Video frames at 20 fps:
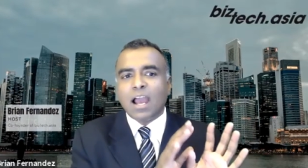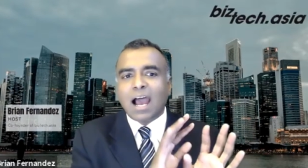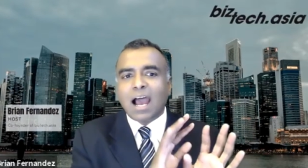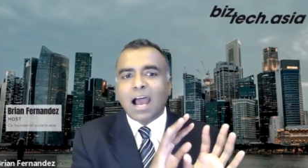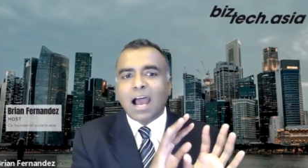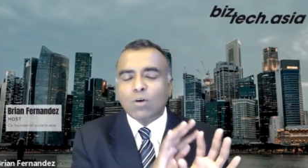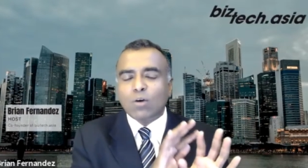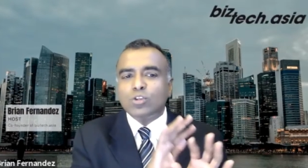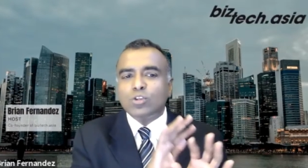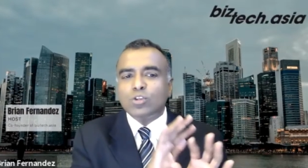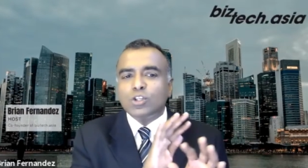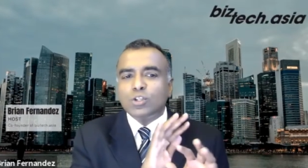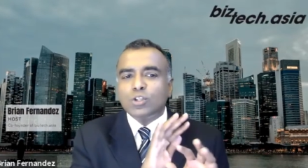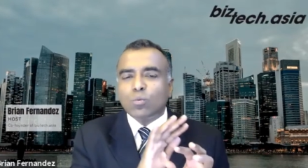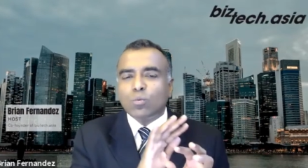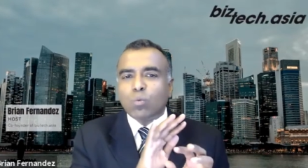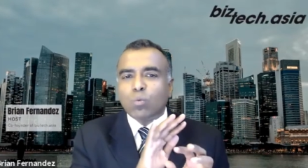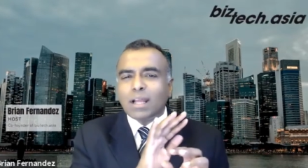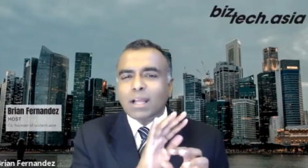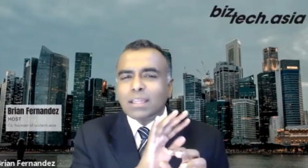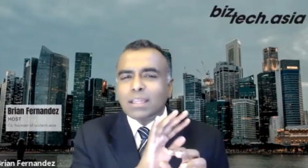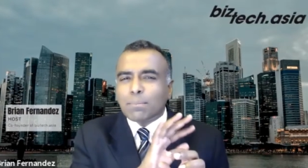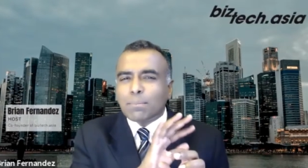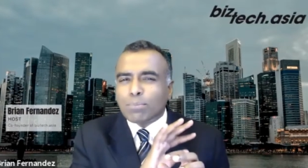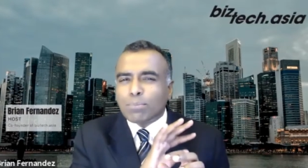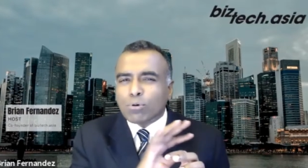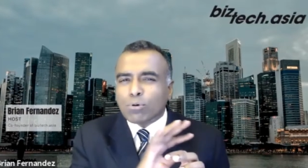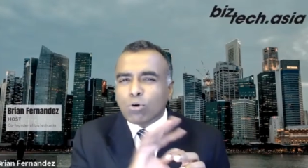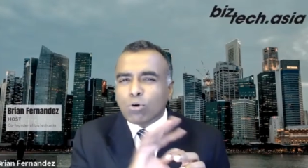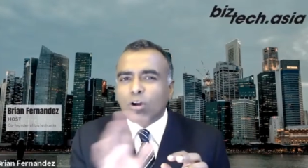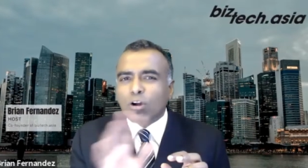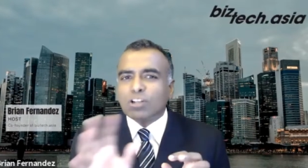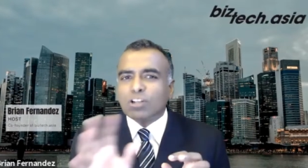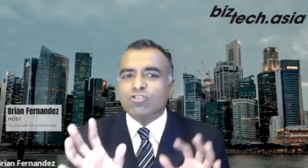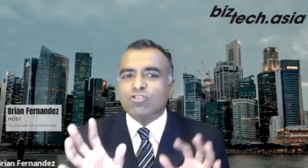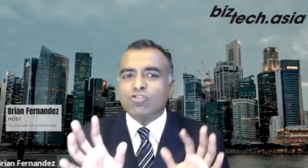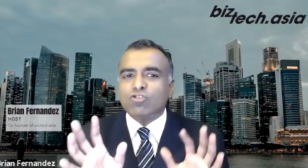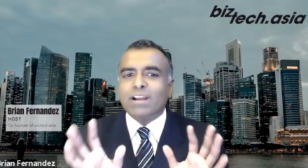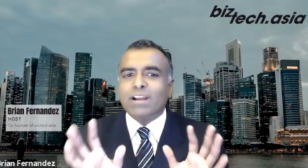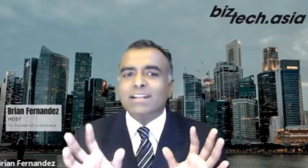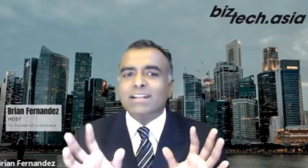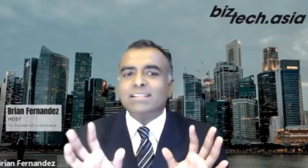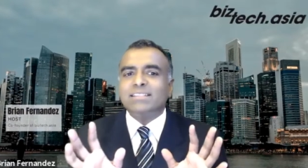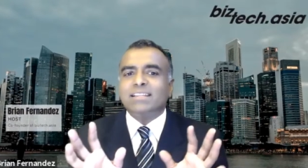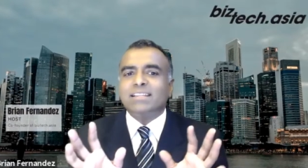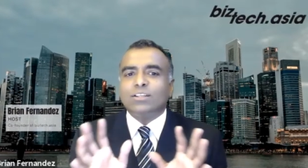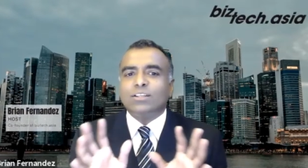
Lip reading: What are the broad trends that